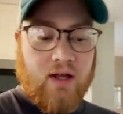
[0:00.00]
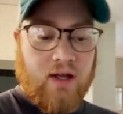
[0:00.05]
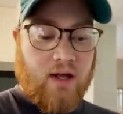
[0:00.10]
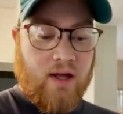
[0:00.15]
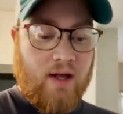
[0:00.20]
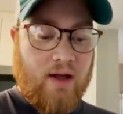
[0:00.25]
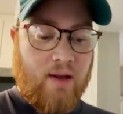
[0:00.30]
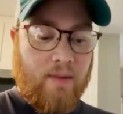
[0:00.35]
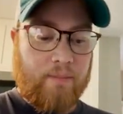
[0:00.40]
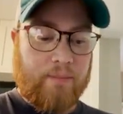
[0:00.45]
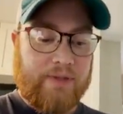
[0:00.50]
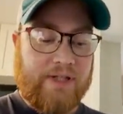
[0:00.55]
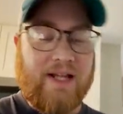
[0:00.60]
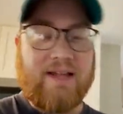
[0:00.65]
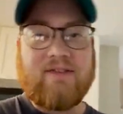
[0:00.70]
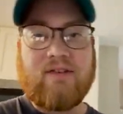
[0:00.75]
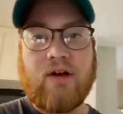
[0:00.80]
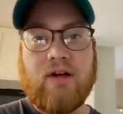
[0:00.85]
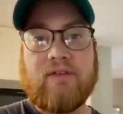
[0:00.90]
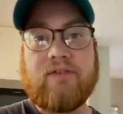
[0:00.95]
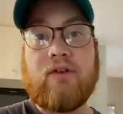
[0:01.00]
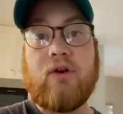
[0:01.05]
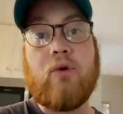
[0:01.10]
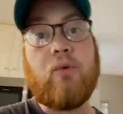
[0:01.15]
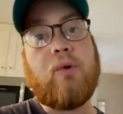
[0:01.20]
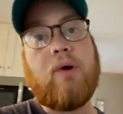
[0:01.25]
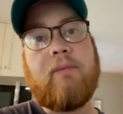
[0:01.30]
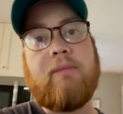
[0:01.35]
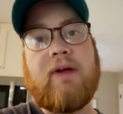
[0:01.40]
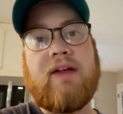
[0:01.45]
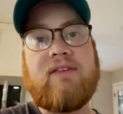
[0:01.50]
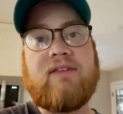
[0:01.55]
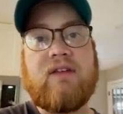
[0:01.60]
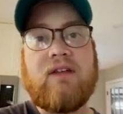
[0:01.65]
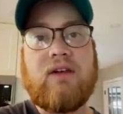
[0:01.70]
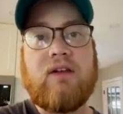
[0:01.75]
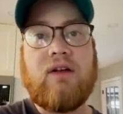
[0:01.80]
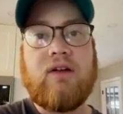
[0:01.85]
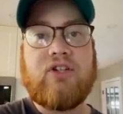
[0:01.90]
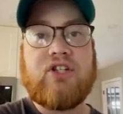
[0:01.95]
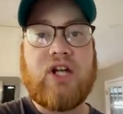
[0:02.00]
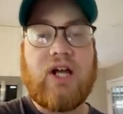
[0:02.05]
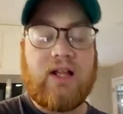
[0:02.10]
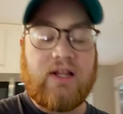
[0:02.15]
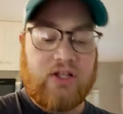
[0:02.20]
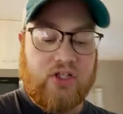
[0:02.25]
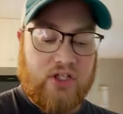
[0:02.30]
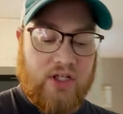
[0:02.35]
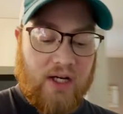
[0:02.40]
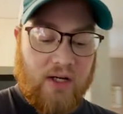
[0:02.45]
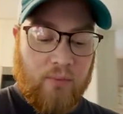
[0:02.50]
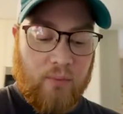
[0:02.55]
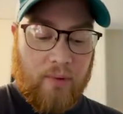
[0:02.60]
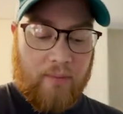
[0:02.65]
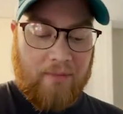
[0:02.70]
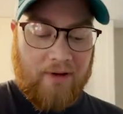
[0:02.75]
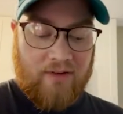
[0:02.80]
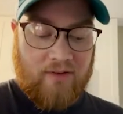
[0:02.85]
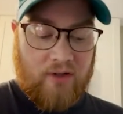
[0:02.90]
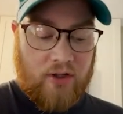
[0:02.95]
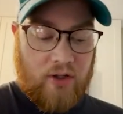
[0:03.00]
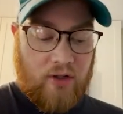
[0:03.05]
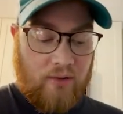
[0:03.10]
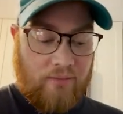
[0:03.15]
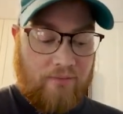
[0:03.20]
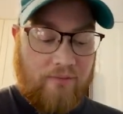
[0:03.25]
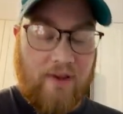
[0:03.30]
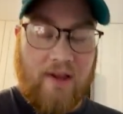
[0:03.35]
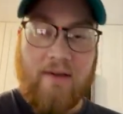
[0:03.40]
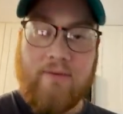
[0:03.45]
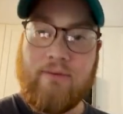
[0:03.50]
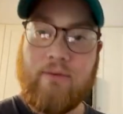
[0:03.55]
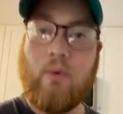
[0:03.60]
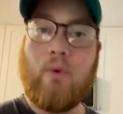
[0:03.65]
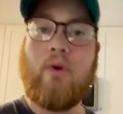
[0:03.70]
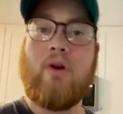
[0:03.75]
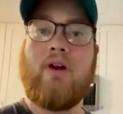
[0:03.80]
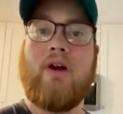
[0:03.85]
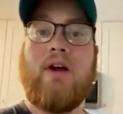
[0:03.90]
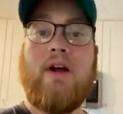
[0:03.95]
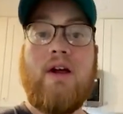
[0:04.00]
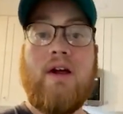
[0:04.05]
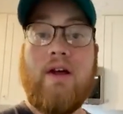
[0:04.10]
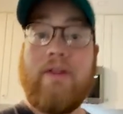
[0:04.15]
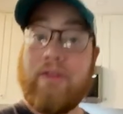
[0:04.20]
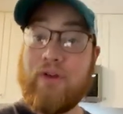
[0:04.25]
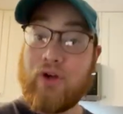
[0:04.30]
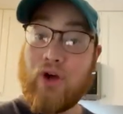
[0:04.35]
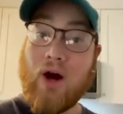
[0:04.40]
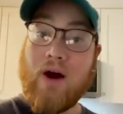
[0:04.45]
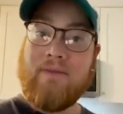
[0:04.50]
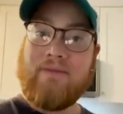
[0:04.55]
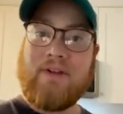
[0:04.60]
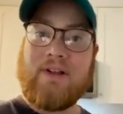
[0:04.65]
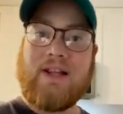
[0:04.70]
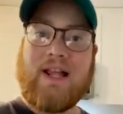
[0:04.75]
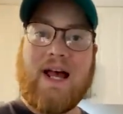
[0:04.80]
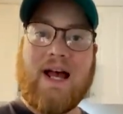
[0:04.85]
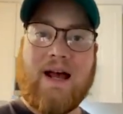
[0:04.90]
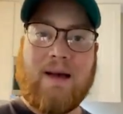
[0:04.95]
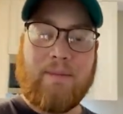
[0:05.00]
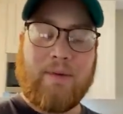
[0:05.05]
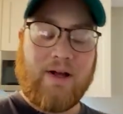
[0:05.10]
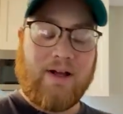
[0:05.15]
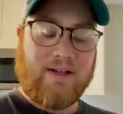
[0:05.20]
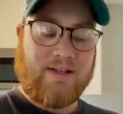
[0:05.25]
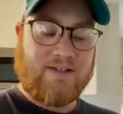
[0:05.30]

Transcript: But that's also what makes it a challenge and what makes it a good fit for the coffee lab.